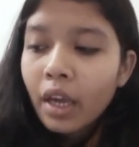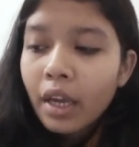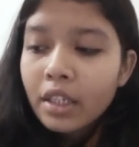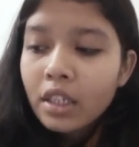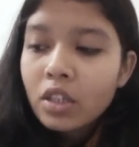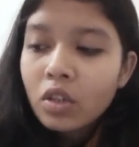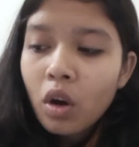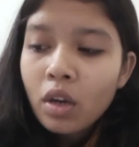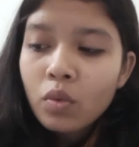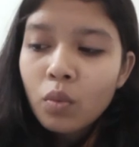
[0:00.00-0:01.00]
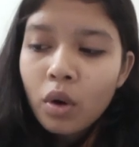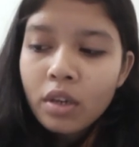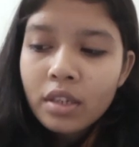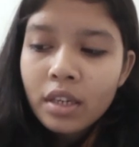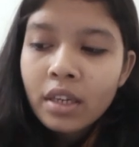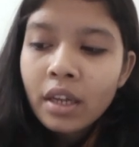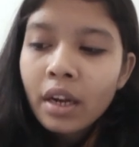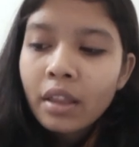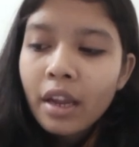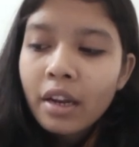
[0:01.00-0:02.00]
He did not want it
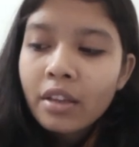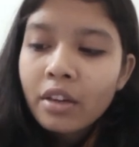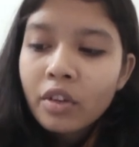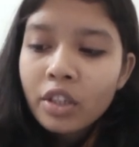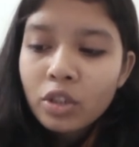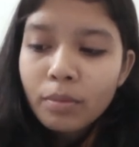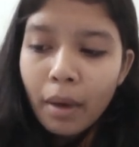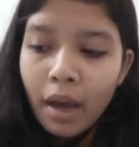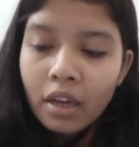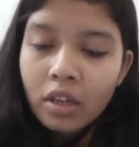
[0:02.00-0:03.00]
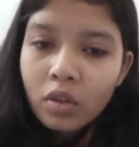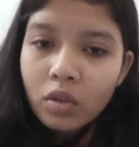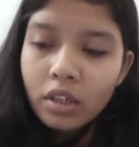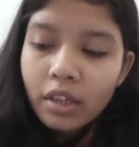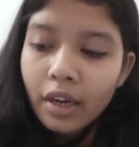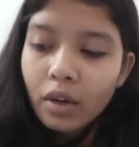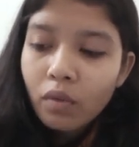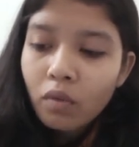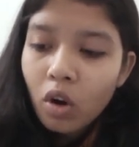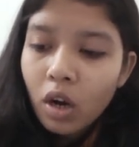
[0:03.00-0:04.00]
that the rich man could get
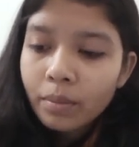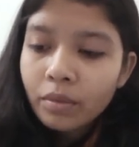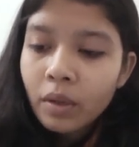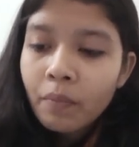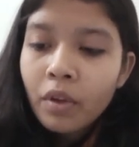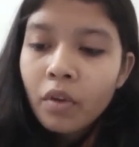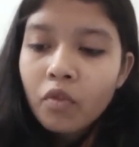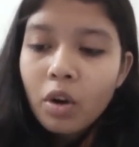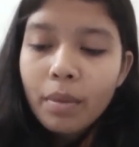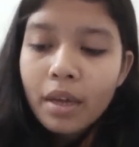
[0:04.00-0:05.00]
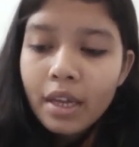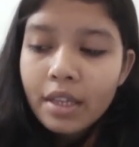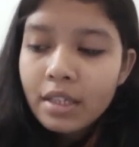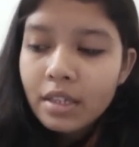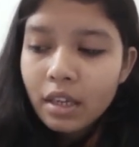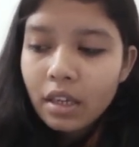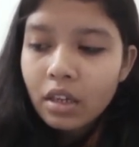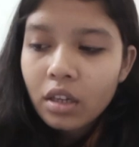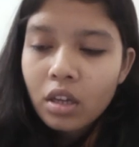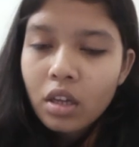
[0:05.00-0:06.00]
warmth from his stick,
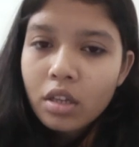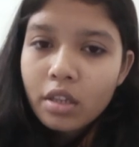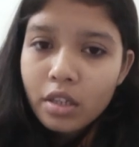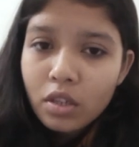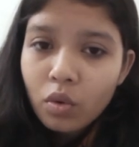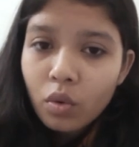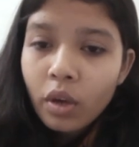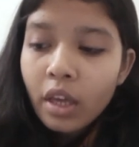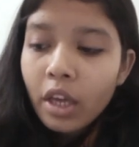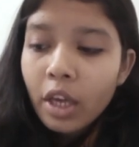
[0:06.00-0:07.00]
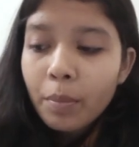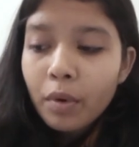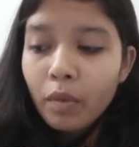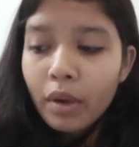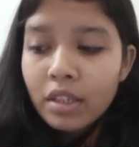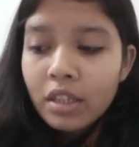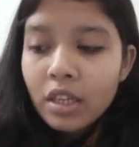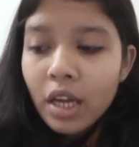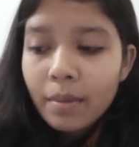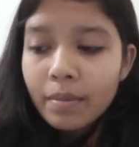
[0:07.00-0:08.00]
so he prevented
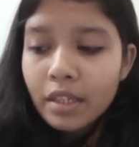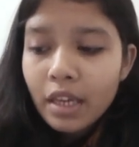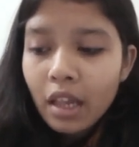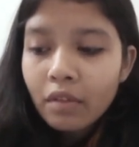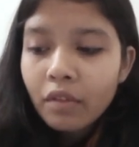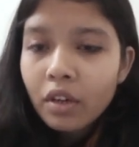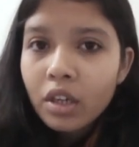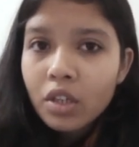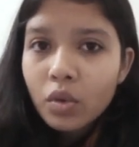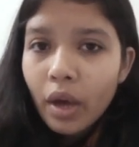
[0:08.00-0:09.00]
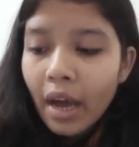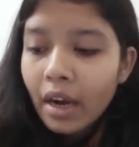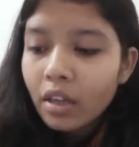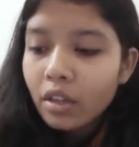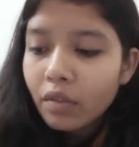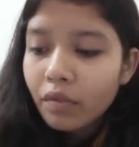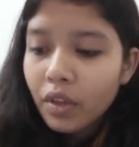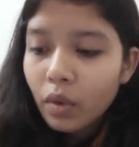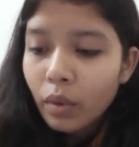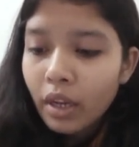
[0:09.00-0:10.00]
himself to add the
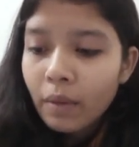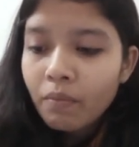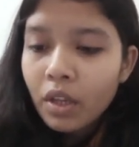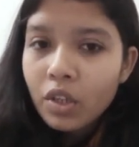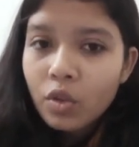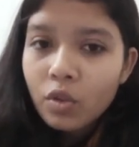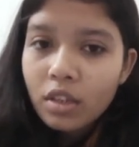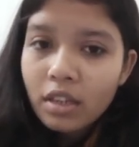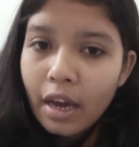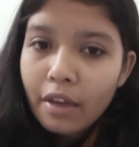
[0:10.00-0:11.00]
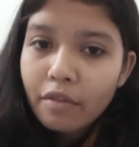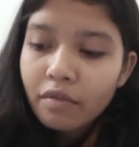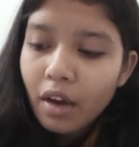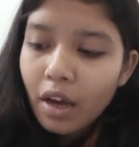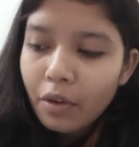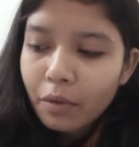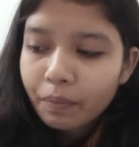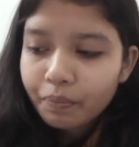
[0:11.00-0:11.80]
fuel to the dying fire.